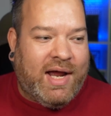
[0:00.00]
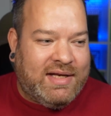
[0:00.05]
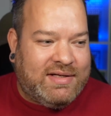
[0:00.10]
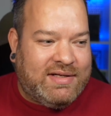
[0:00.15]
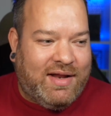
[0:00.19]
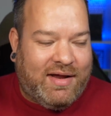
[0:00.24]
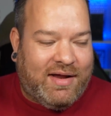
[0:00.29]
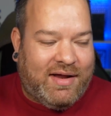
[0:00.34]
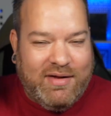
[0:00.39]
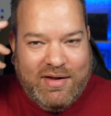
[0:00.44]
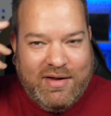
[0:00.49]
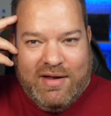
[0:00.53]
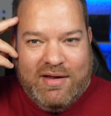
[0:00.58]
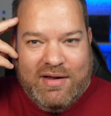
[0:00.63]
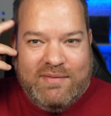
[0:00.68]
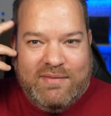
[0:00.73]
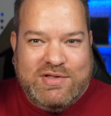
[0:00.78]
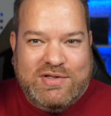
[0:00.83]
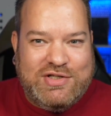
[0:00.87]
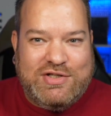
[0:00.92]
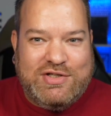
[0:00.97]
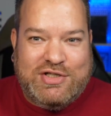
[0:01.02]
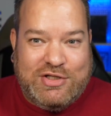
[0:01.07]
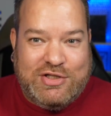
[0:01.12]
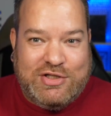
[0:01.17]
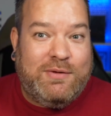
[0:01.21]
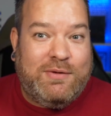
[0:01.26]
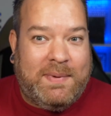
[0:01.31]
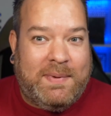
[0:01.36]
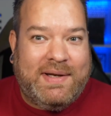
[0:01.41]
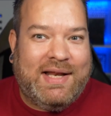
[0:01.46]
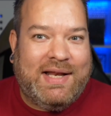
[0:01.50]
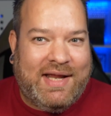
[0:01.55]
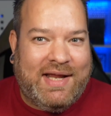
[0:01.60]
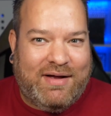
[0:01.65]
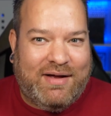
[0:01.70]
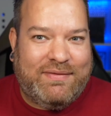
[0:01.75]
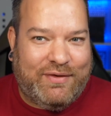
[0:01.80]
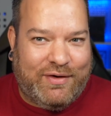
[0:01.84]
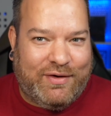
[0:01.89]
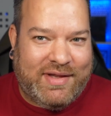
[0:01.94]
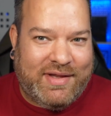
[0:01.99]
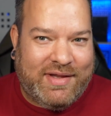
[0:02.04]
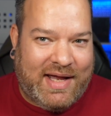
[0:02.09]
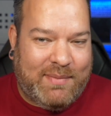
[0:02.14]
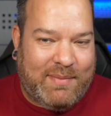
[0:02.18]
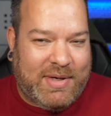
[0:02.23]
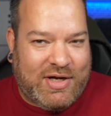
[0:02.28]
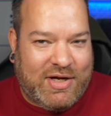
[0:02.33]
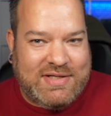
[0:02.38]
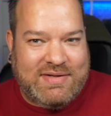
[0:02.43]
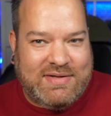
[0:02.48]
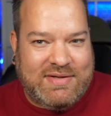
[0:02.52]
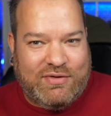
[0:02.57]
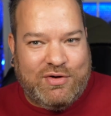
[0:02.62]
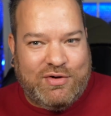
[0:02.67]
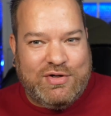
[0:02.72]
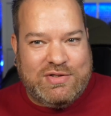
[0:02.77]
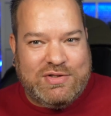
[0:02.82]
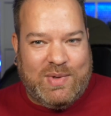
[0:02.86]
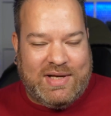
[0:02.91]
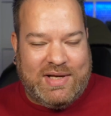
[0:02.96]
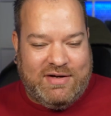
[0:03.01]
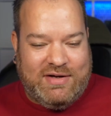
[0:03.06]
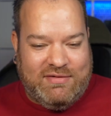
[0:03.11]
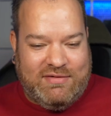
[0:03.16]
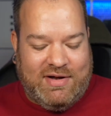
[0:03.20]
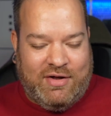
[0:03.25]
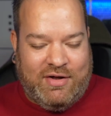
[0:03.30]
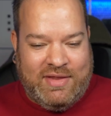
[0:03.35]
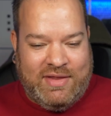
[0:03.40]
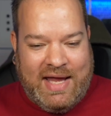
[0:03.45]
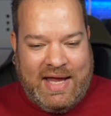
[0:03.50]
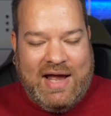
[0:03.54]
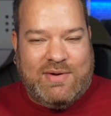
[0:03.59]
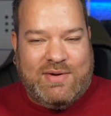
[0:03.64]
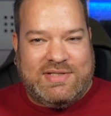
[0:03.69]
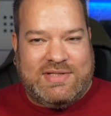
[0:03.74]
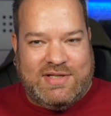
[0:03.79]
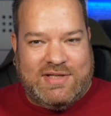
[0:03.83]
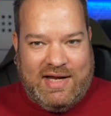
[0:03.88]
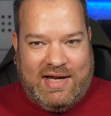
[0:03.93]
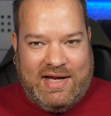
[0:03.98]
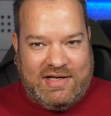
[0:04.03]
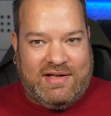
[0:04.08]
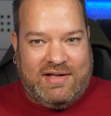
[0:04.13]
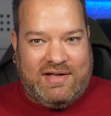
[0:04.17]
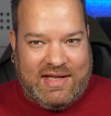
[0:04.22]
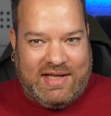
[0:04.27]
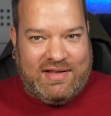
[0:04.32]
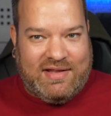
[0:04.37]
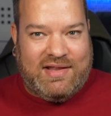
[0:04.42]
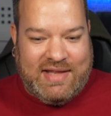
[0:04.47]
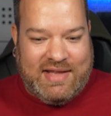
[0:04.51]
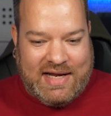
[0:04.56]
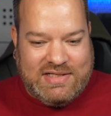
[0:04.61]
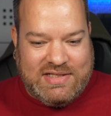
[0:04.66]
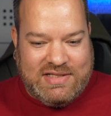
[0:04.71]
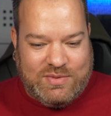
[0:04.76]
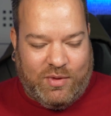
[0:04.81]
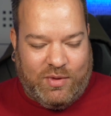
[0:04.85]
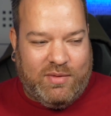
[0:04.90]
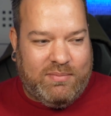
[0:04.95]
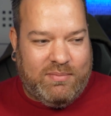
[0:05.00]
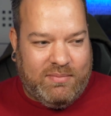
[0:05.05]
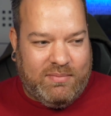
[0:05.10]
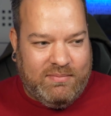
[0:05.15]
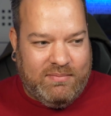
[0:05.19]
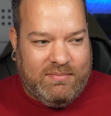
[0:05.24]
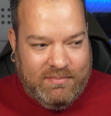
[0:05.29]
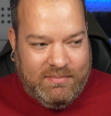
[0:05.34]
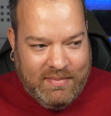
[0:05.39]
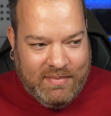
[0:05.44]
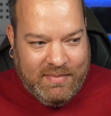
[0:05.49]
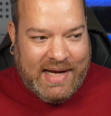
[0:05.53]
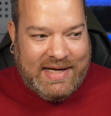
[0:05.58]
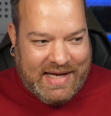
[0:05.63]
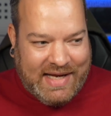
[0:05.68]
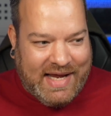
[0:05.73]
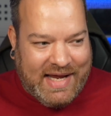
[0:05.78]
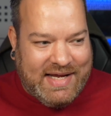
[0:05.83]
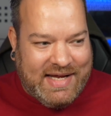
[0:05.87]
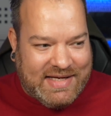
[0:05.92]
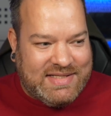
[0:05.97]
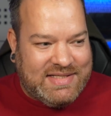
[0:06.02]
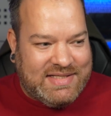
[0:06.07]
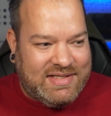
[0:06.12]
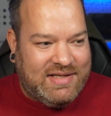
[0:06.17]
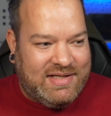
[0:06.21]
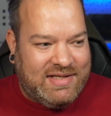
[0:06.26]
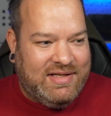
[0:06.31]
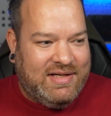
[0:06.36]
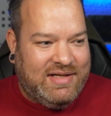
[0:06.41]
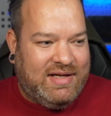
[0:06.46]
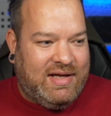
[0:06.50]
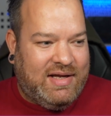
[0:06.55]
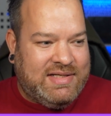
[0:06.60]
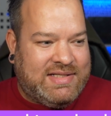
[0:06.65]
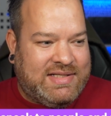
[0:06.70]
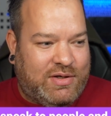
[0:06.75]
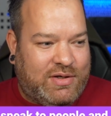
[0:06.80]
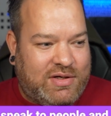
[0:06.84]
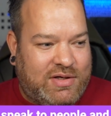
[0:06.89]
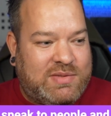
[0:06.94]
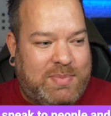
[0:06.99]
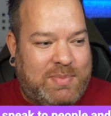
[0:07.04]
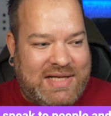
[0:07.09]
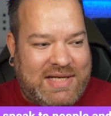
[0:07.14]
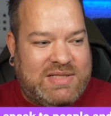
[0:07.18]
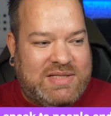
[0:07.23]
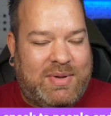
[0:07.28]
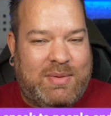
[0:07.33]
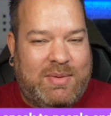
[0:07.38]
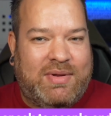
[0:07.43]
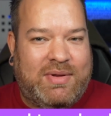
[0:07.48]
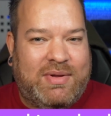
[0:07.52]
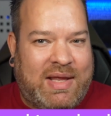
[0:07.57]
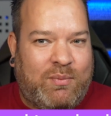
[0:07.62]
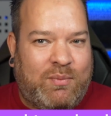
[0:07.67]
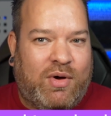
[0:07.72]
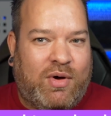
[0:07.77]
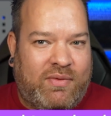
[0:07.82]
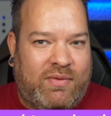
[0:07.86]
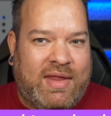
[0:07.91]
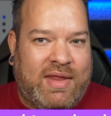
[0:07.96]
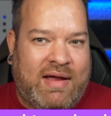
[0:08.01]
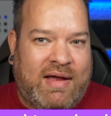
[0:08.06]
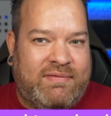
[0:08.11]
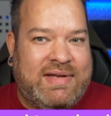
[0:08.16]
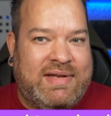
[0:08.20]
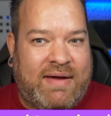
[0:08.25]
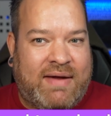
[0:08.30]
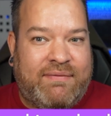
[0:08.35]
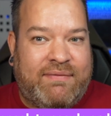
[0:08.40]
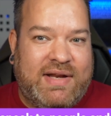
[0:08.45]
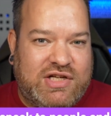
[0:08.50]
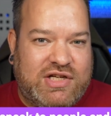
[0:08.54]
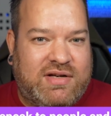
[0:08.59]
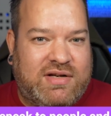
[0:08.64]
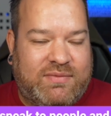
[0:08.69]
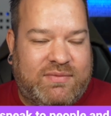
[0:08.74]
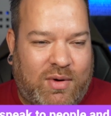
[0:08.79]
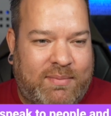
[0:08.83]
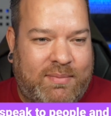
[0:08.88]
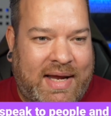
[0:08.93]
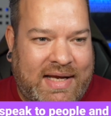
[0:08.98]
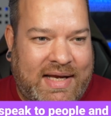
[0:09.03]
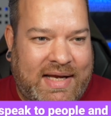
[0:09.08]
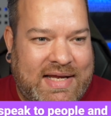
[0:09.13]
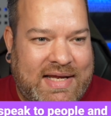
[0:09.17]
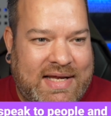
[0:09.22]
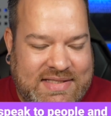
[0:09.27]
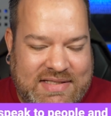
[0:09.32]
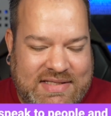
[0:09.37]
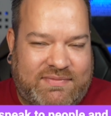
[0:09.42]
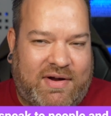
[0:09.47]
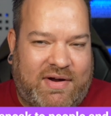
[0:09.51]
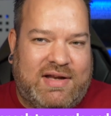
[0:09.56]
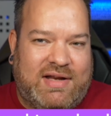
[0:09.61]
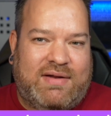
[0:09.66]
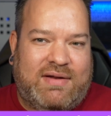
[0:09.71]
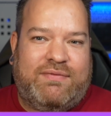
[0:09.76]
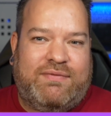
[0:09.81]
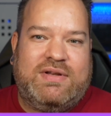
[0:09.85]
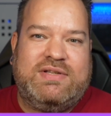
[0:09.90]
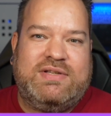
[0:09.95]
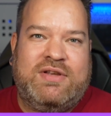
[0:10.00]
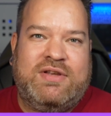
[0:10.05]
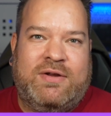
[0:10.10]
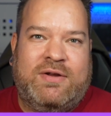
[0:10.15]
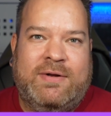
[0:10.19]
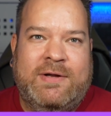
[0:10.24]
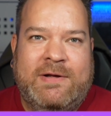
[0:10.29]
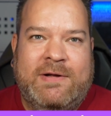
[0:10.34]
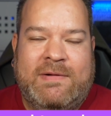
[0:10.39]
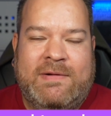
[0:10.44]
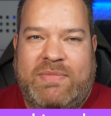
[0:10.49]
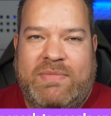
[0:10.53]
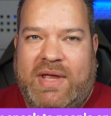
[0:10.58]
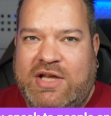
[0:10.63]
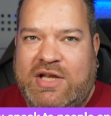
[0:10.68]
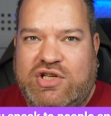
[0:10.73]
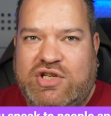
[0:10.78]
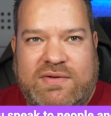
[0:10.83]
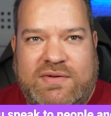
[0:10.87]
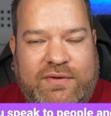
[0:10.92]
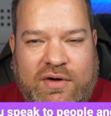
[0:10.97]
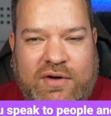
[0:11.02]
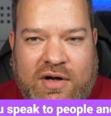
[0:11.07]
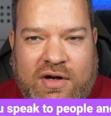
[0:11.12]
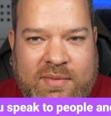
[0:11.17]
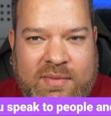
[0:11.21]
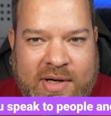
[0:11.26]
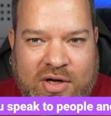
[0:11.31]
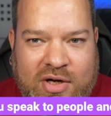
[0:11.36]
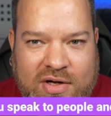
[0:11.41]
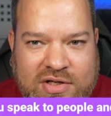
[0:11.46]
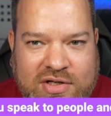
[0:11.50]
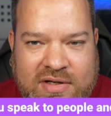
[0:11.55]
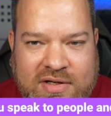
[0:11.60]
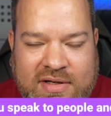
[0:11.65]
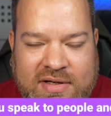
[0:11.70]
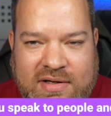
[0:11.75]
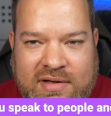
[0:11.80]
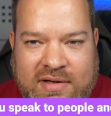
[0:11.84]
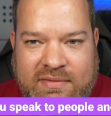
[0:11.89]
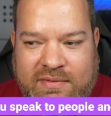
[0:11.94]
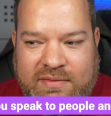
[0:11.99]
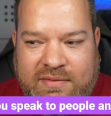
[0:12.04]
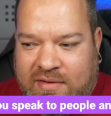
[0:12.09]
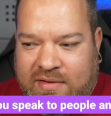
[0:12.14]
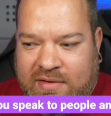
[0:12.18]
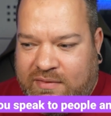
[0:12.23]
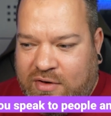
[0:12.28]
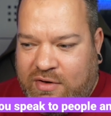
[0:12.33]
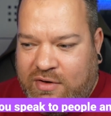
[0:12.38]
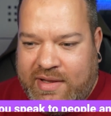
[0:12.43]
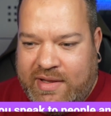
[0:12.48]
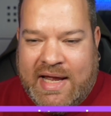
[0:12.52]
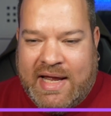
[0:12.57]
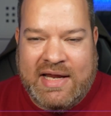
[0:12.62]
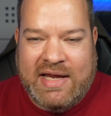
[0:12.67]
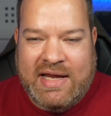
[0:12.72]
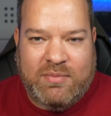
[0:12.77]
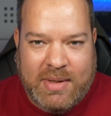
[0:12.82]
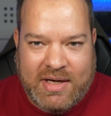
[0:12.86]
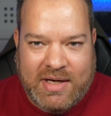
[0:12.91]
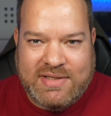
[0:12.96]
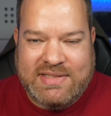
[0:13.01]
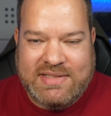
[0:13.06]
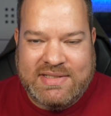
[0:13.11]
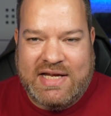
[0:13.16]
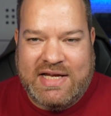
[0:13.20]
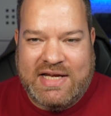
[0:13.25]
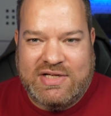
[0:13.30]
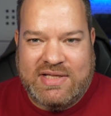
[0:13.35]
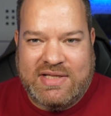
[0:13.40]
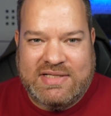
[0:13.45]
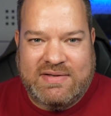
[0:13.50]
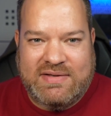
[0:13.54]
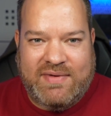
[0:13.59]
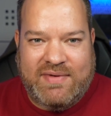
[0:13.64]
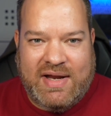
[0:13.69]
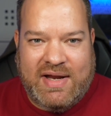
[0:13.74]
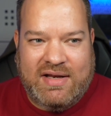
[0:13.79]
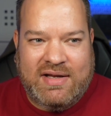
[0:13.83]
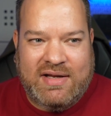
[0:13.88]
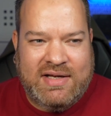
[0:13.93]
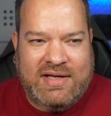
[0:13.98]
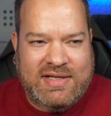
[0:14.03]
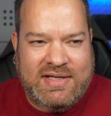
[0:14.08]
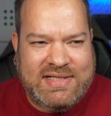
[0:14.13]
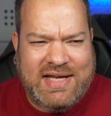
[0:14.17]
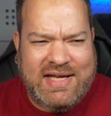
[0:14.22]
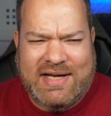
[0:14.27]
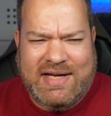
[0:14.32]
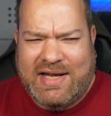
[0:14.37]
like stupidly, I thought that, because of course, when you're on the outside, you think that that's what made it is, until you speak to people, and then what their definition of what made it is very different. So I just thought, oh my God, you've got there, you've been on stage at this event, and you're sitting here